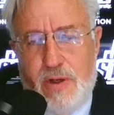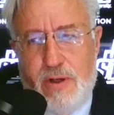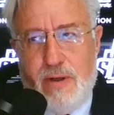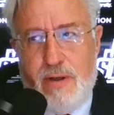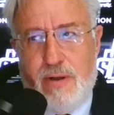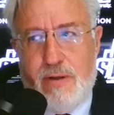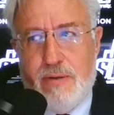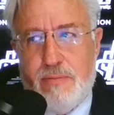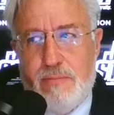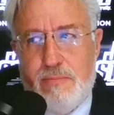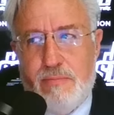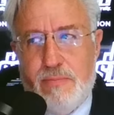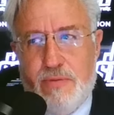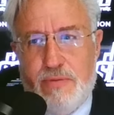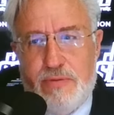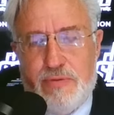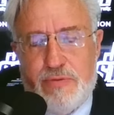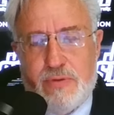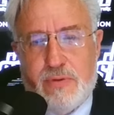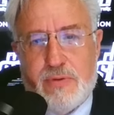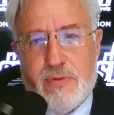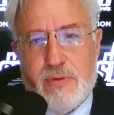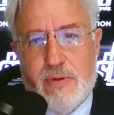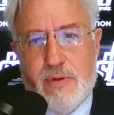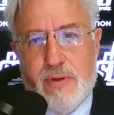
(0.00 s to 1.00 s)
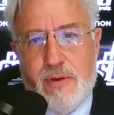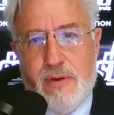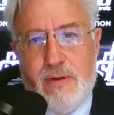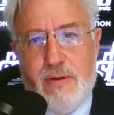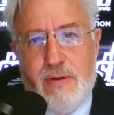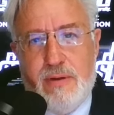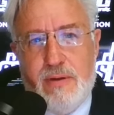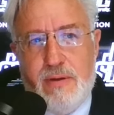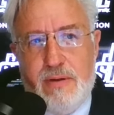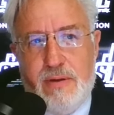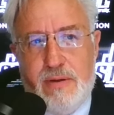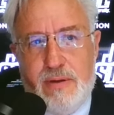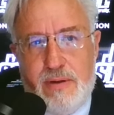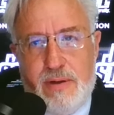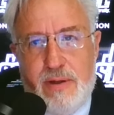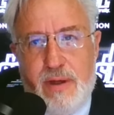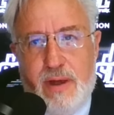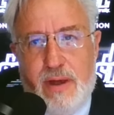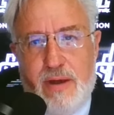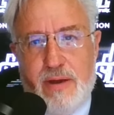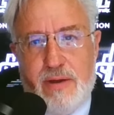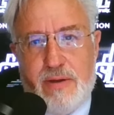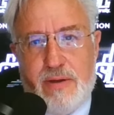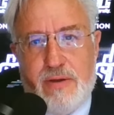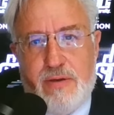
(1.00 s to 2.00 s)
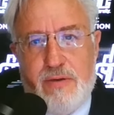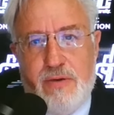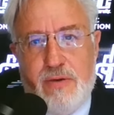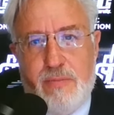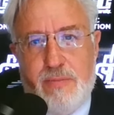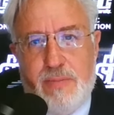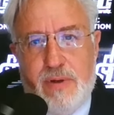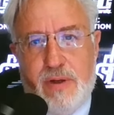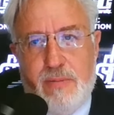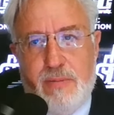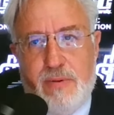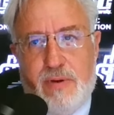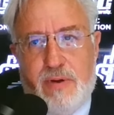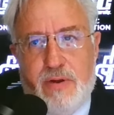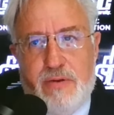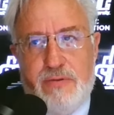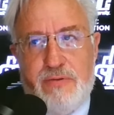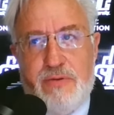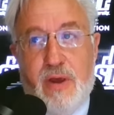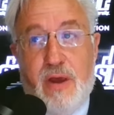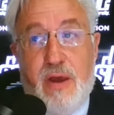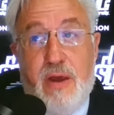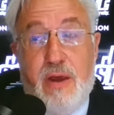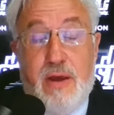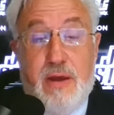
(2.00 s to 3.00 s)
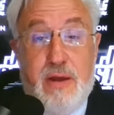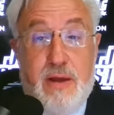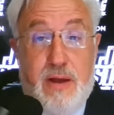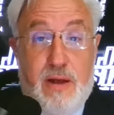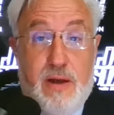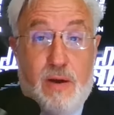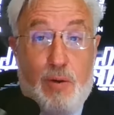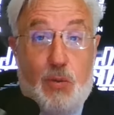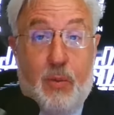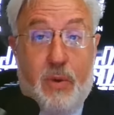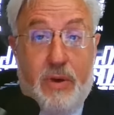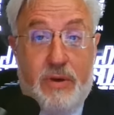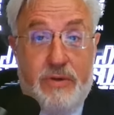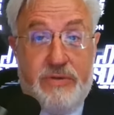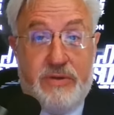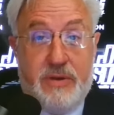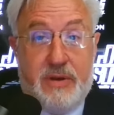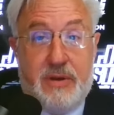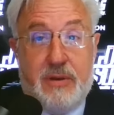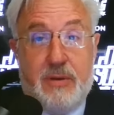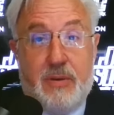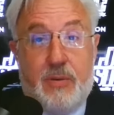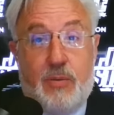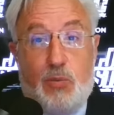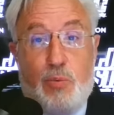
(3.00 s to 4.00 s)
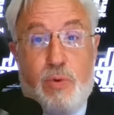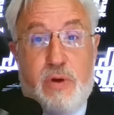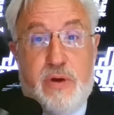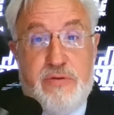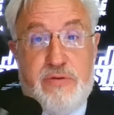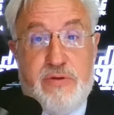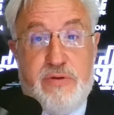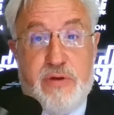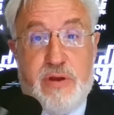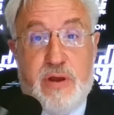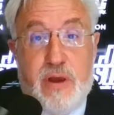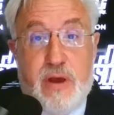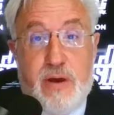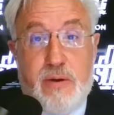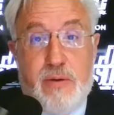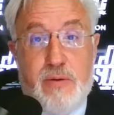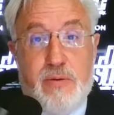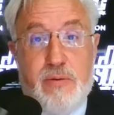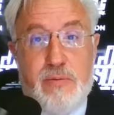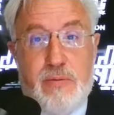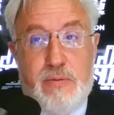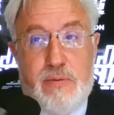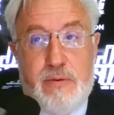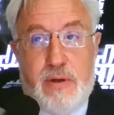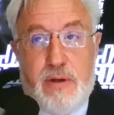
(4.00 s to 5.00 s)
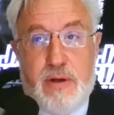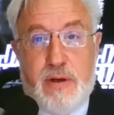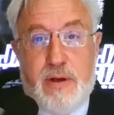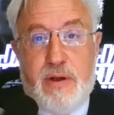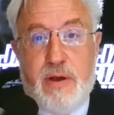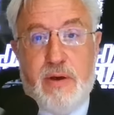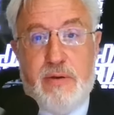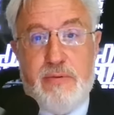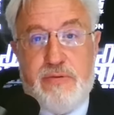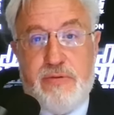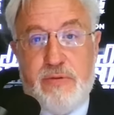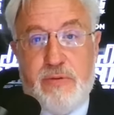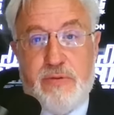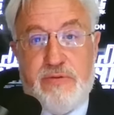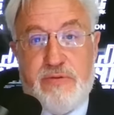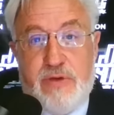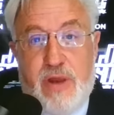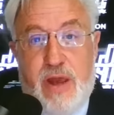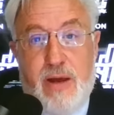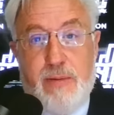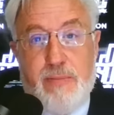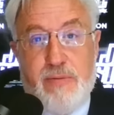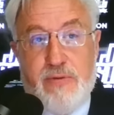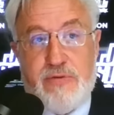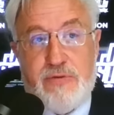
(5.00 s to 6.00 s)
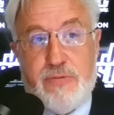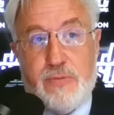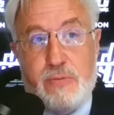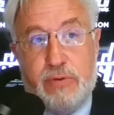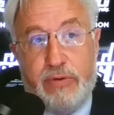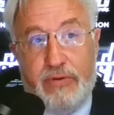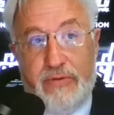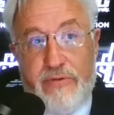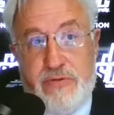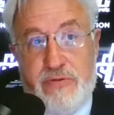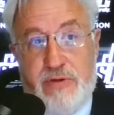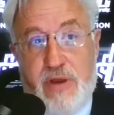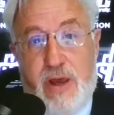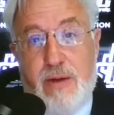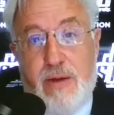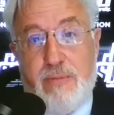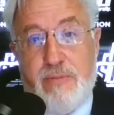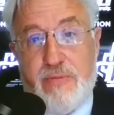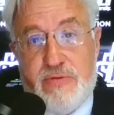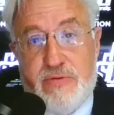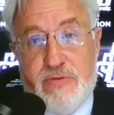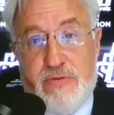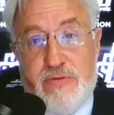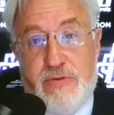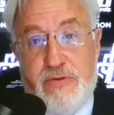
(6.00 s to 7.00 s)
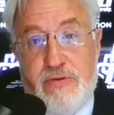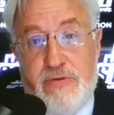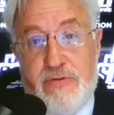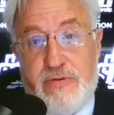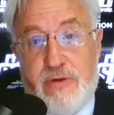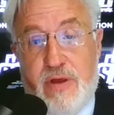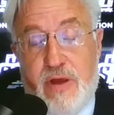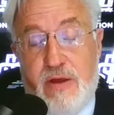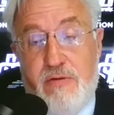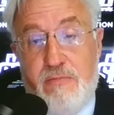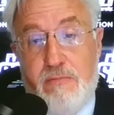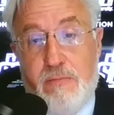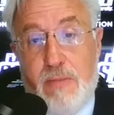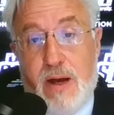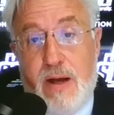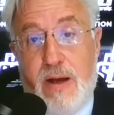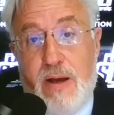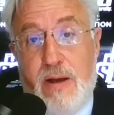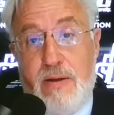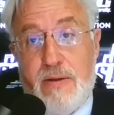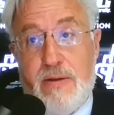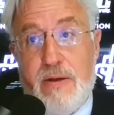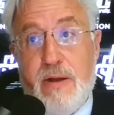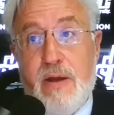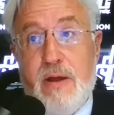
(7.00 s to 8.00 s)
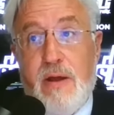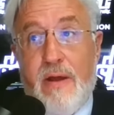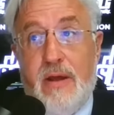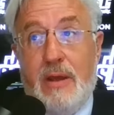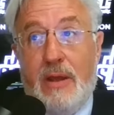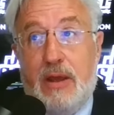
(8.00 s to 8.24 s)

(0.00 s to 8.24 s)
Yeah, most certainly. Yeah, it could be, because, you know, what does it go to establish? Well, it establishes his state of mind.